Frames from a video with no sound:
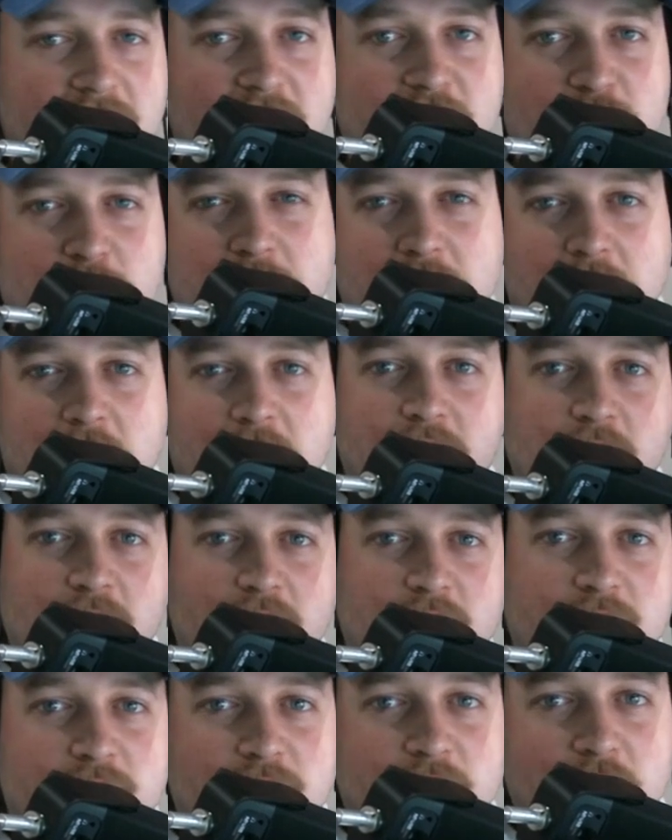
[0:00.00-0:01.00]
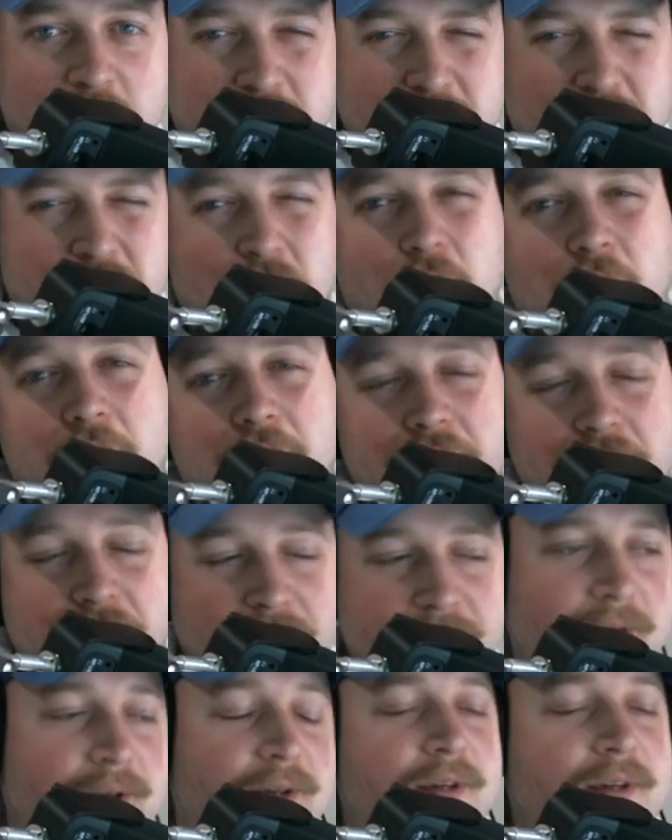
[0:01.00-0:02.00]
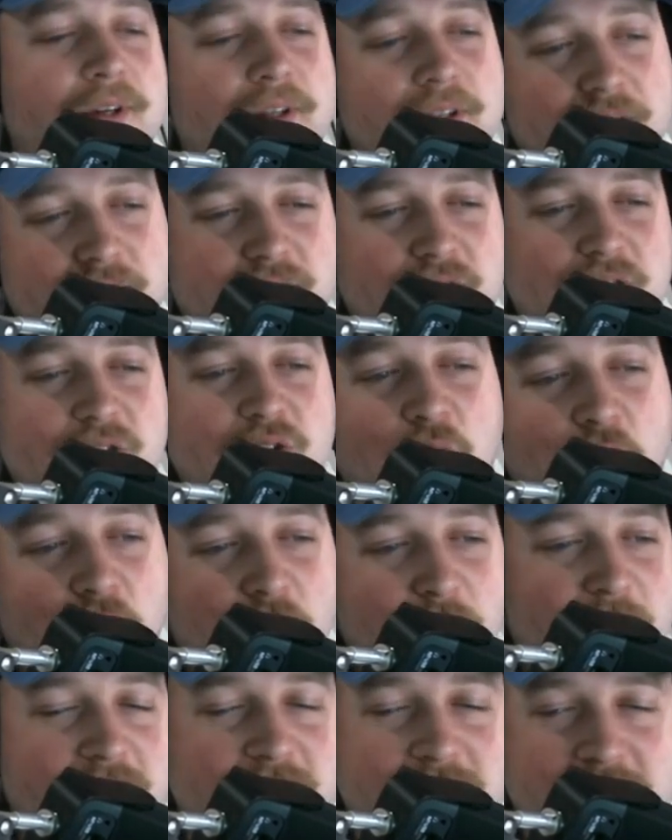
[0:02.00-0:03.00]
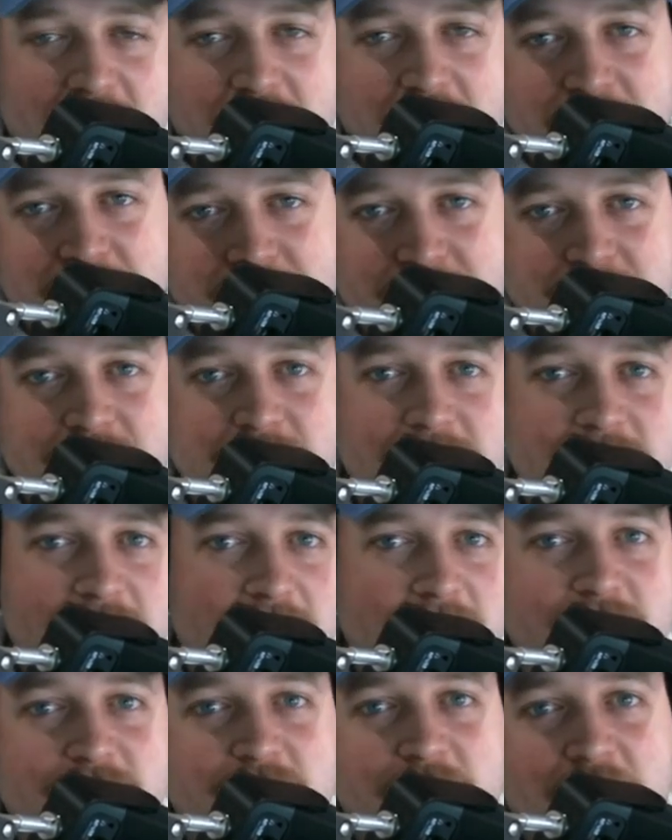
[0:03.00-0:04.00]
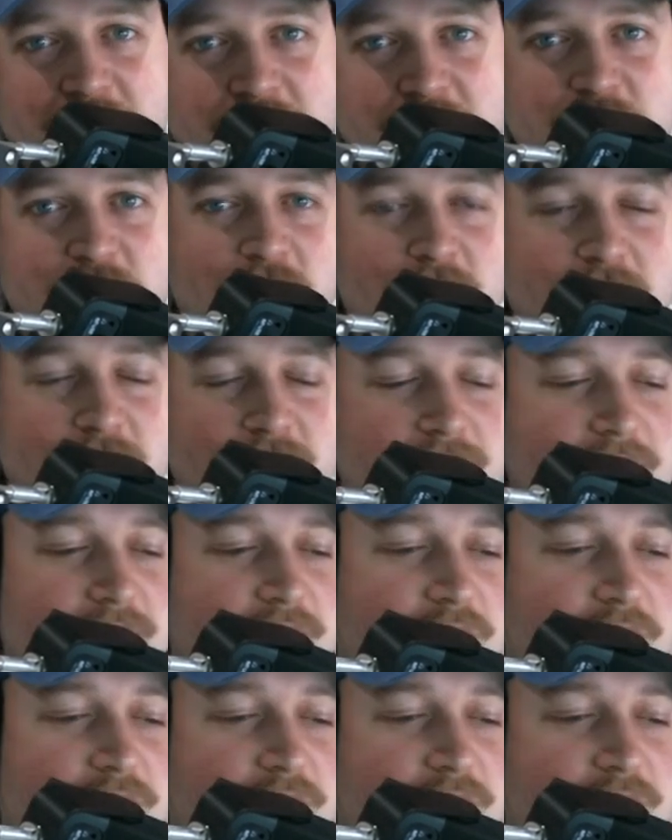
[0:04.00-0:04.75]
FPL, you look further forward, and this is a tournament, so it's very short